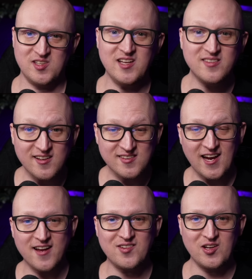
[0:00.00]
In this
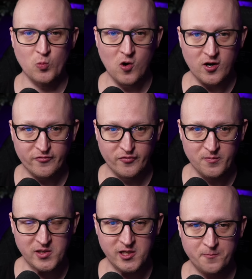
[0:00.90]
case, it worked for
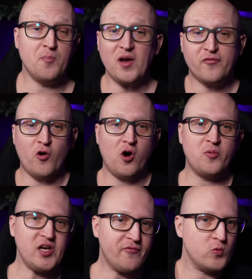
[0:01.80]
me, but for
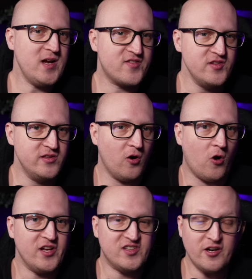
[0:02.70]
whatever reason,
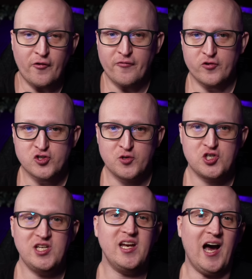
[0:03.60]
on a different virtual
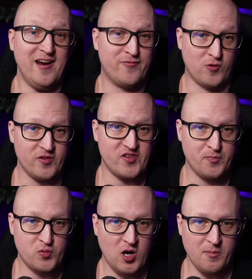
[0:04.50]
machine, I've got some
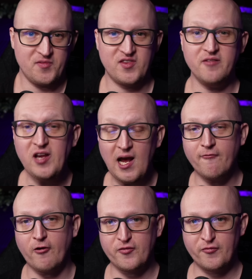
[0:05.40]
problems. The VM
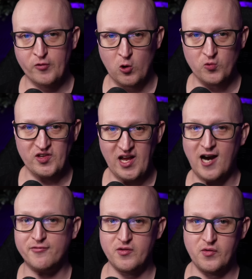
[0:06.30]
was frozen
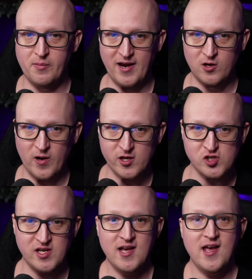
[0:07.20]
after the
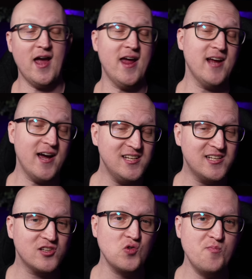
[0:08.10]
migration, and I
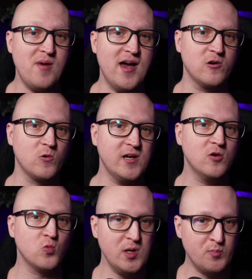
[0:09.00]
needed to manually
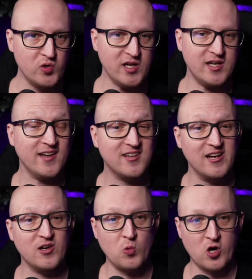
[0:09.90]
reboot it until
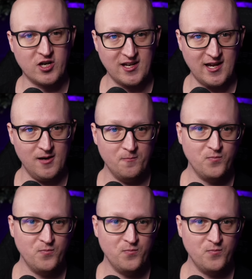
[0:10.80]
it worked again.